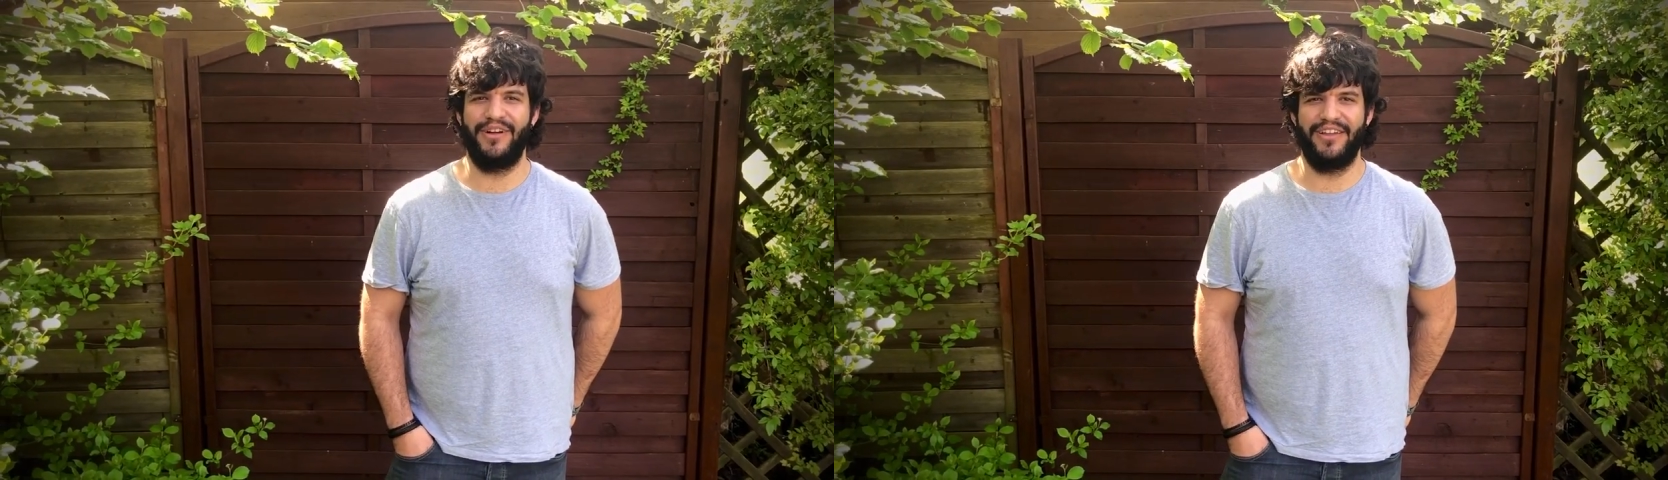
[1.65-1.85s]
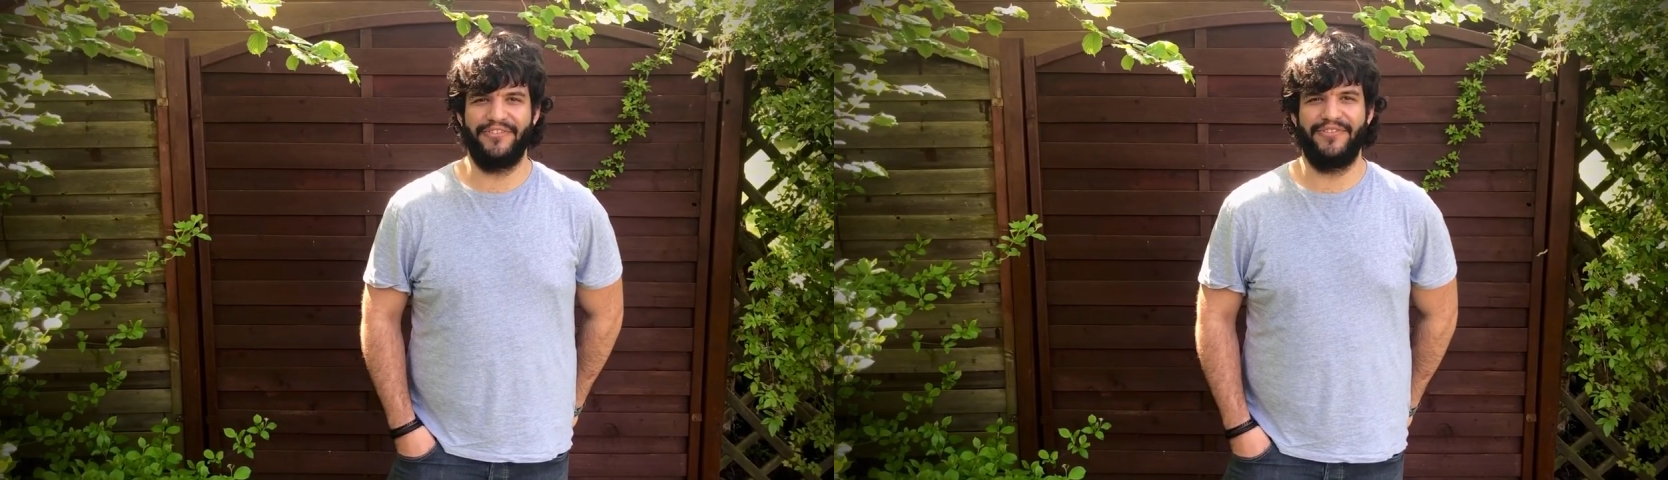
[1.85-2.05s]

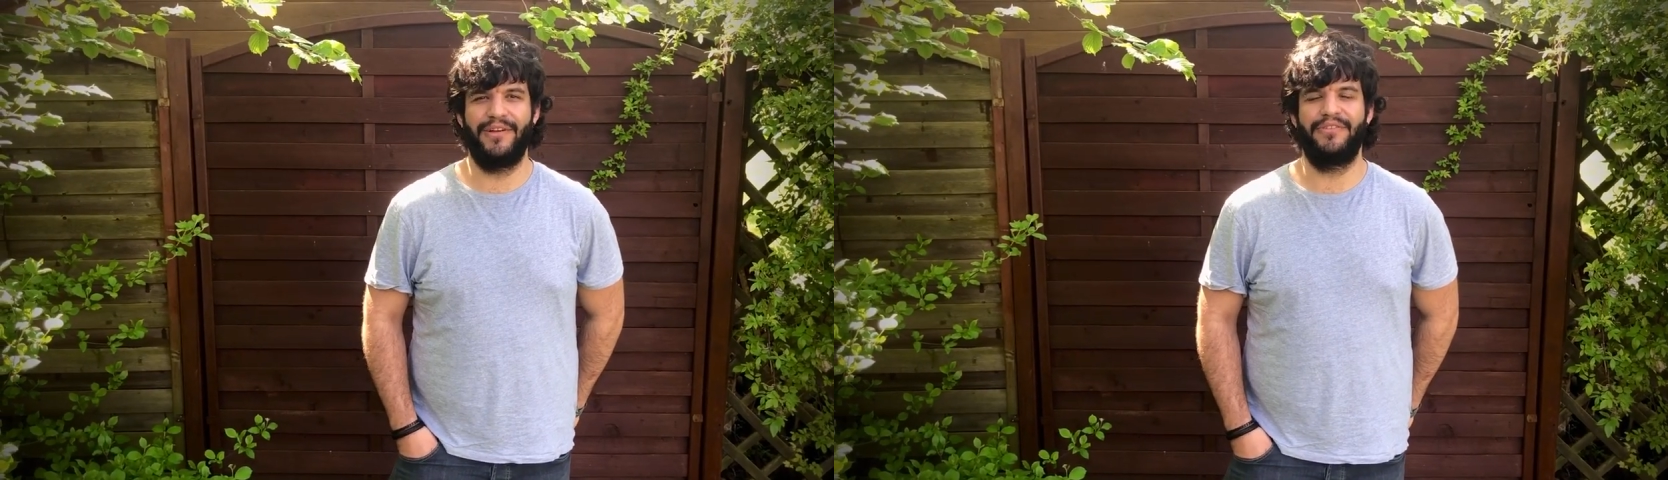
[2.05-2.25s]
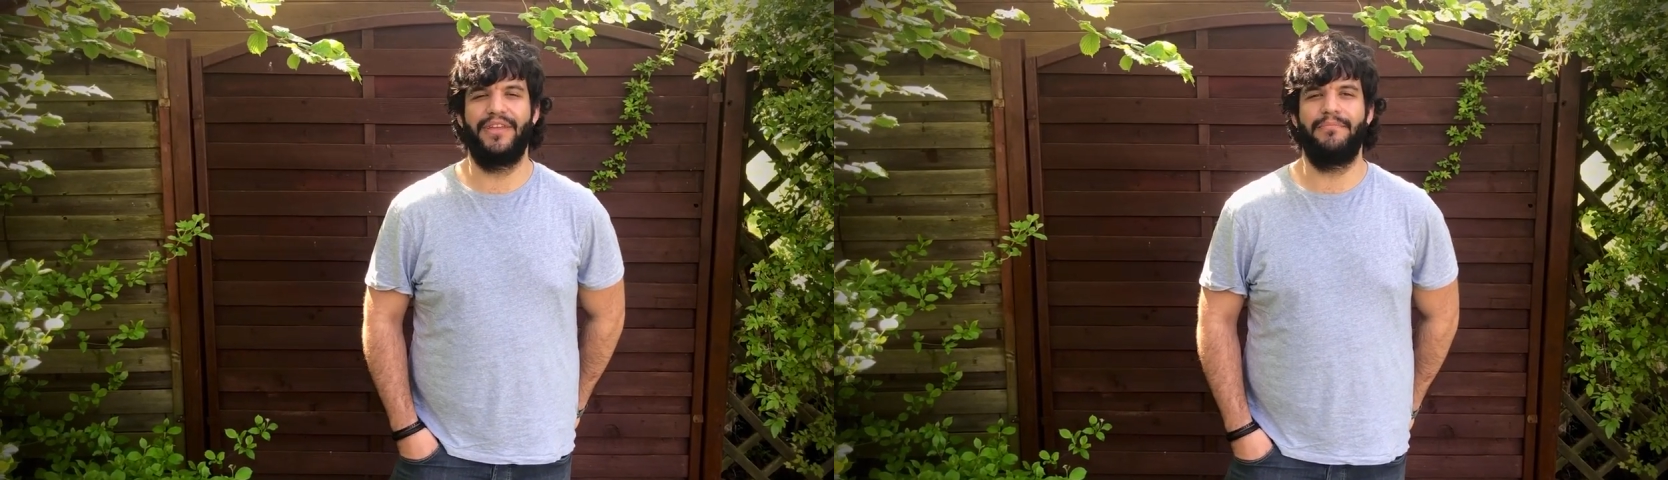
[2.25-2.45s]
I
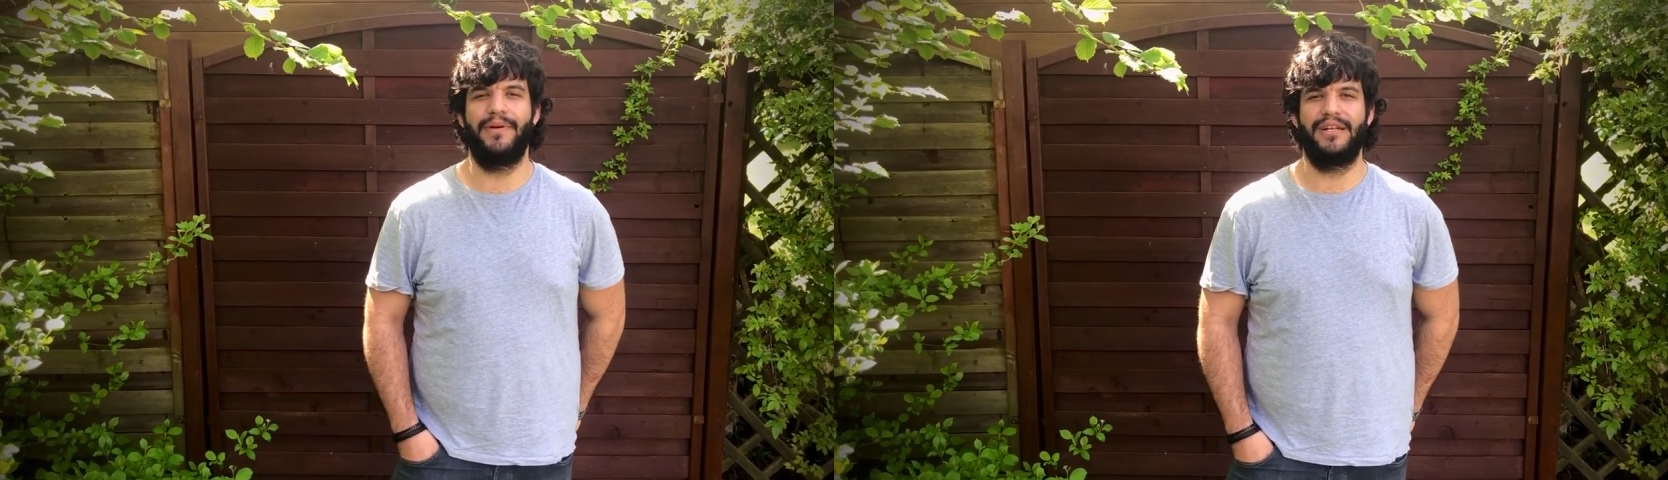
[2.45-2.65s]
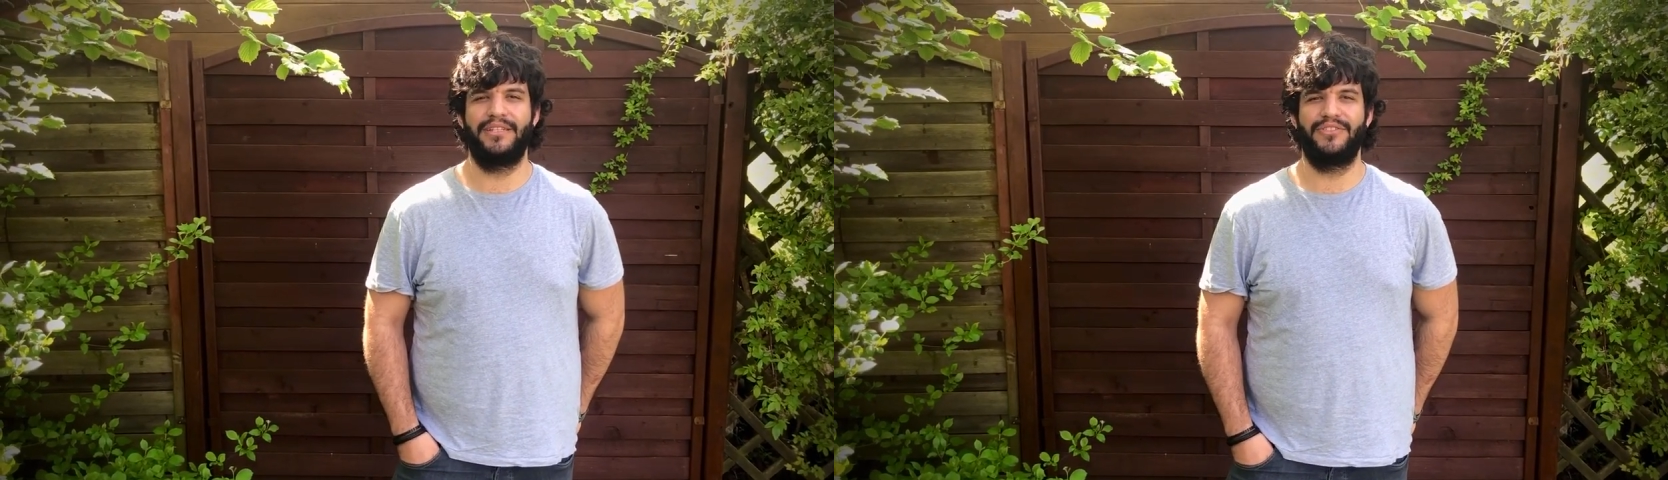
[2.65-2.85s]
found the
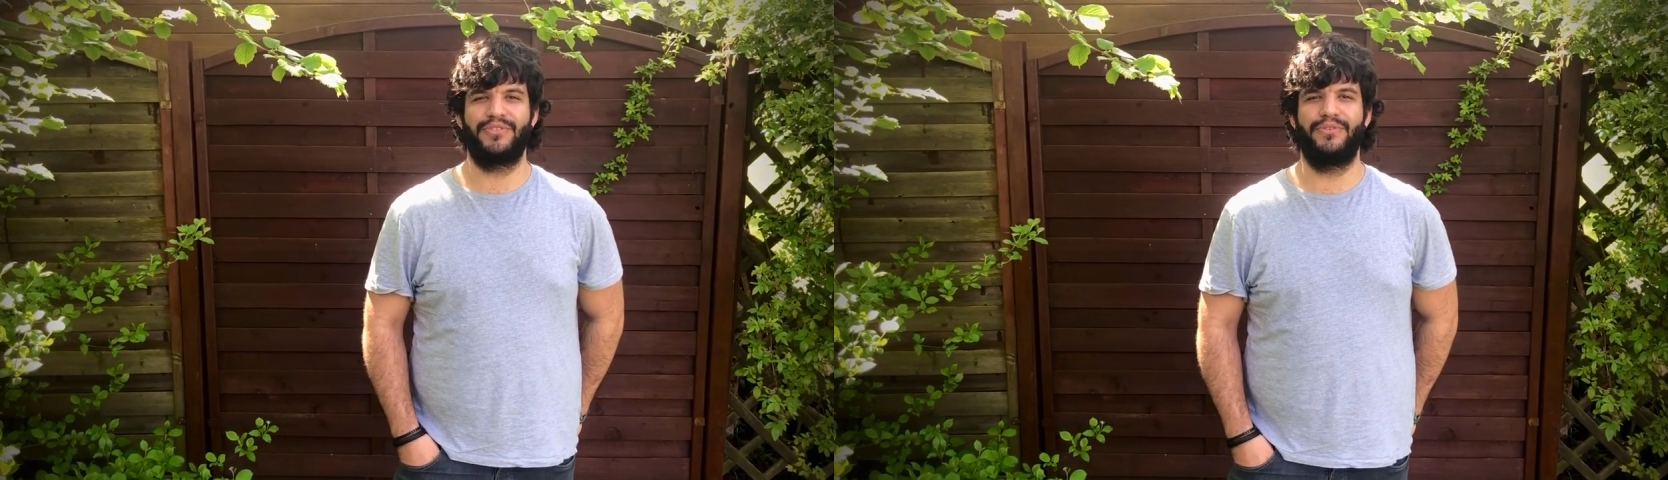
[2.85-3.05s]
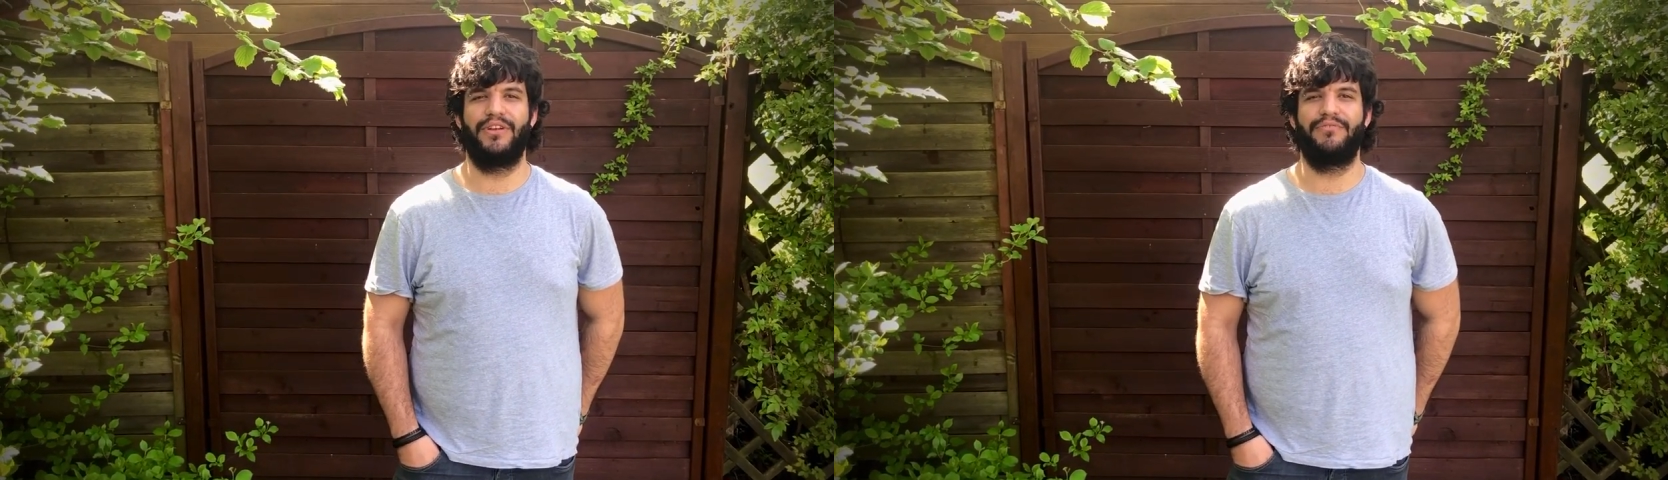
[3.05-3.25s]
Berlin School